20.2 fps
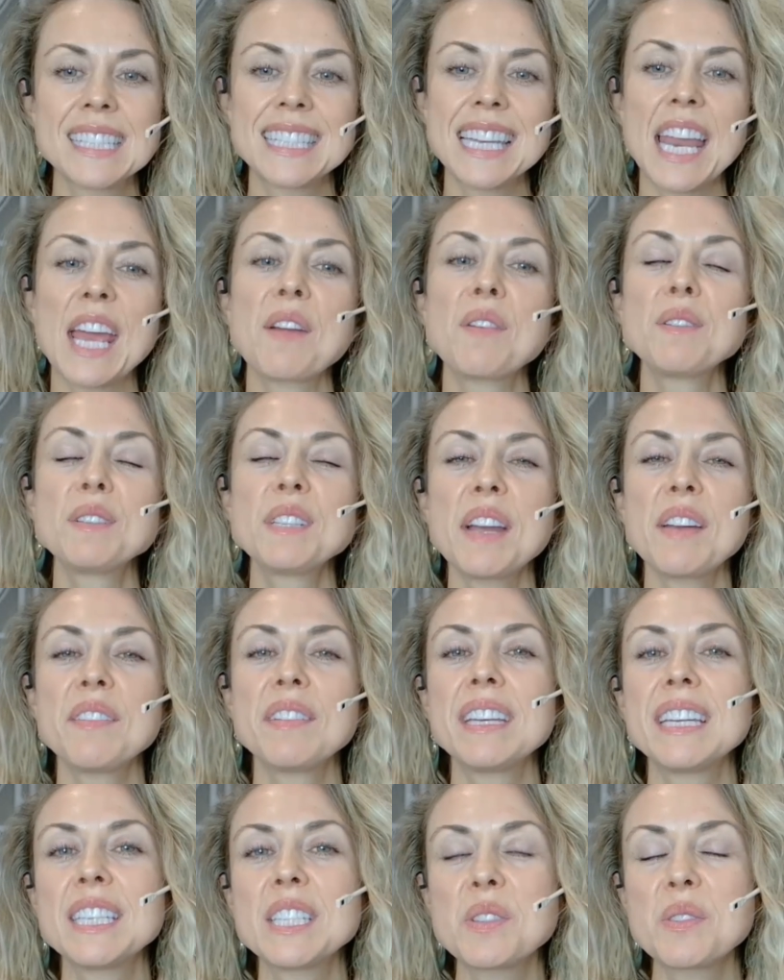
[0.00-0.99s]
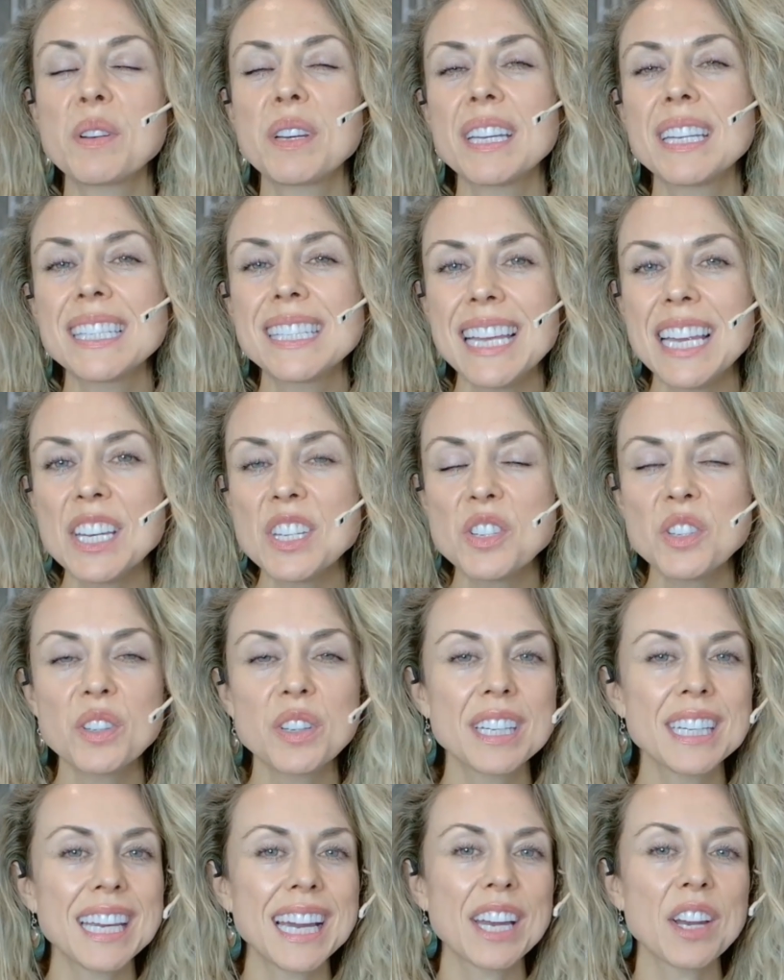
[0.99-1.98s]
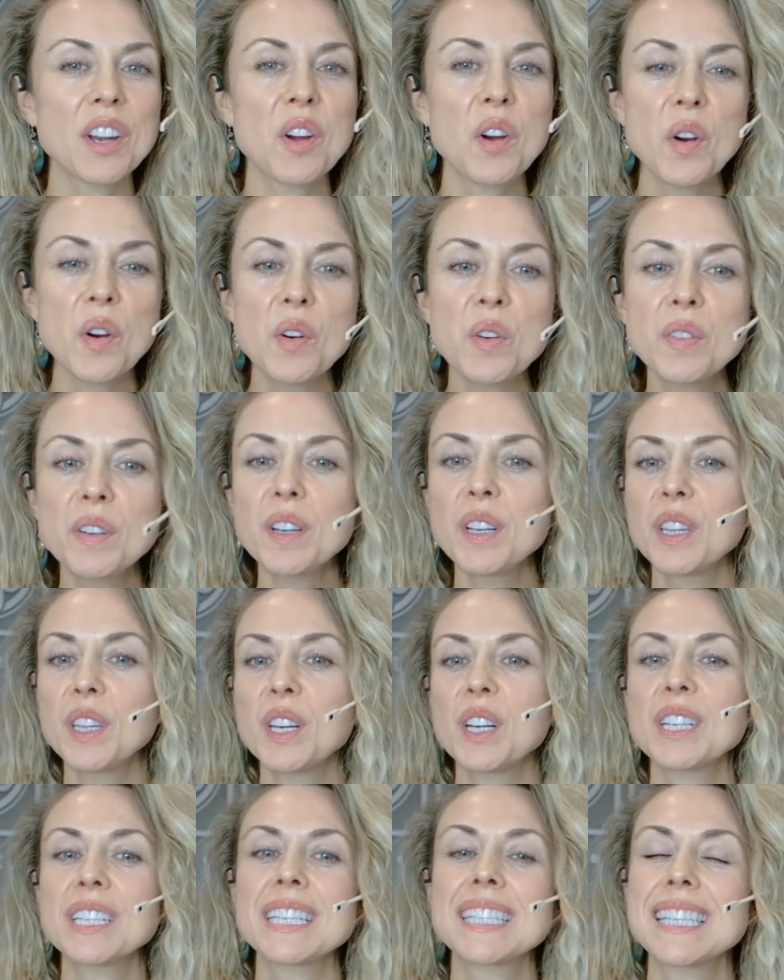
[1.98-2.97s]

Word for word: Today we're diving into an essential yet overlooked